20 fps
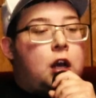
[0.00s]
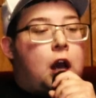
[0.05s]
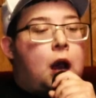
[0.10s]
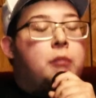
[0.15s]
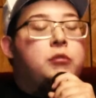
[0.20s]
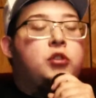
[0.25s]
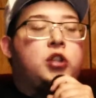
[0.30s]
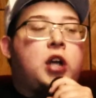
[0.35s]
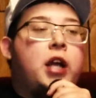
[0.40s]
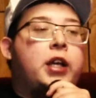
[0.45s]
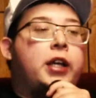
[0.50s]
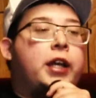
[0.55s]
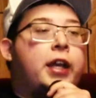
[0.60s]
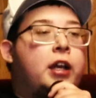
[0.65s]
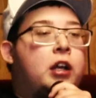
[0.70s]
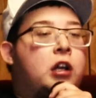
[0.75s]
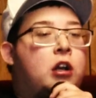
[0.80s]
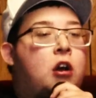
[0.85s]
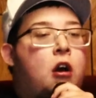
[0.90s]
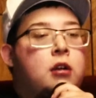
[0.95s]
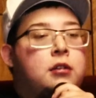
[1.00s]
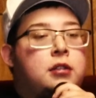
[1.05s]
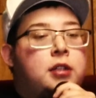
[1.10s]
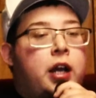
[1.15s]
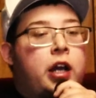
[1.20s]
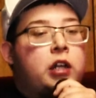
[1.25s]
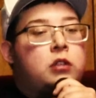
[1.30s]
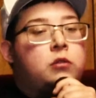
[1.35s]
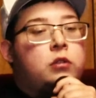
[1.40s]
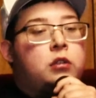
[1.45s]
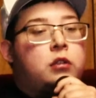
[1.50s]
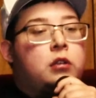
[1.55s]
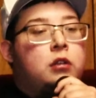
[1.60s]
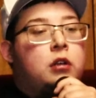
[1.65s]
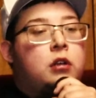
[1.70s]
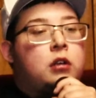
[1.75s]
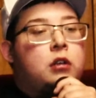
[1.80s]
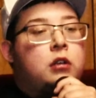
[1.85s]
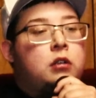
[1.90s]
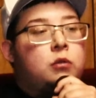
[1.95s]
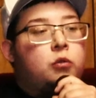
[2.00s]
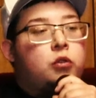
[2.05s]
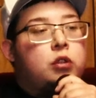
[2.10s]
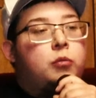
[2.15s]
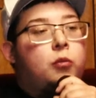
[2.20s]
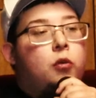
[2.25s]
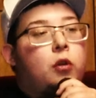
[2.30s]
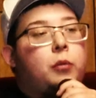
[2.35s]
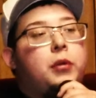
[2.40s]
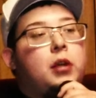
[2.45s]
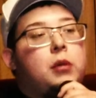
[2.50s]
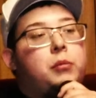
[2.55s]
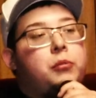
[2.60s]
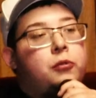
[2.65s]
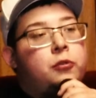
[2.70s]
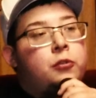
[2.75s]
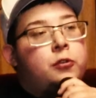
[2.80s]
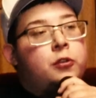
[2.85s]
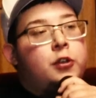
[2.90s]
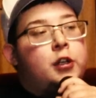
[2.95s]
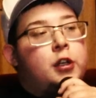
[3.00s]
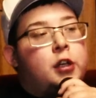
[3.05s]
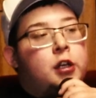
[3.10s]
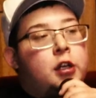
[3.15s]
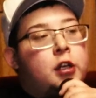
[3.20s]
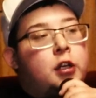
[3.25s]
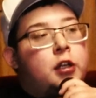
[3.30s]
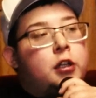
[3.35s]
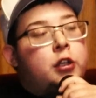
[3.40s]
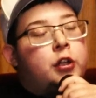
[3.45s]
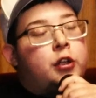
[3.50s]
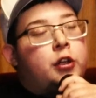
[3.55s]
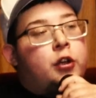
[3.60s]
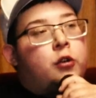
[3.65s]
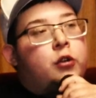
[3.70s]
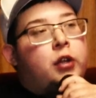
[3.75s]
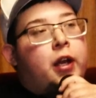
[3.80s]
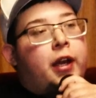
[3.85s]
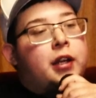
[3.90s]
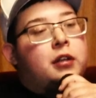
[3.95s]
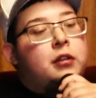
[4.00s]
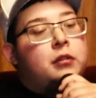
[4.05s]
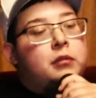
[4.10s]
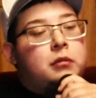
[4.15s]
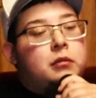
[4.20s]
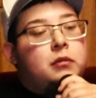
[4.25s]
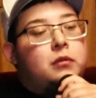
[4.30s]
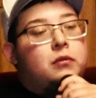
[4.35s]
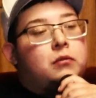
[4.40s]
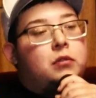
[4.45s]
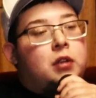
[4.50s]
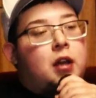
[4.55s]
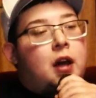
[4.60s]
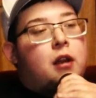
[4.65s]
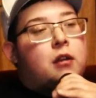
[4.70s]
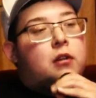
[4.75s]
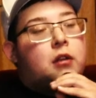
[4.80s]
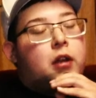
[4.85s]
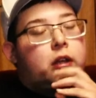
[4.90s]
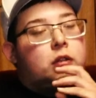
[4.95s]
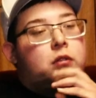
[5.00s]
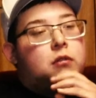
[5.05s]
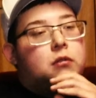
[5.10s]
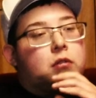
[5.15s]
I'm trying to get in contact with more people, you know, like kind of like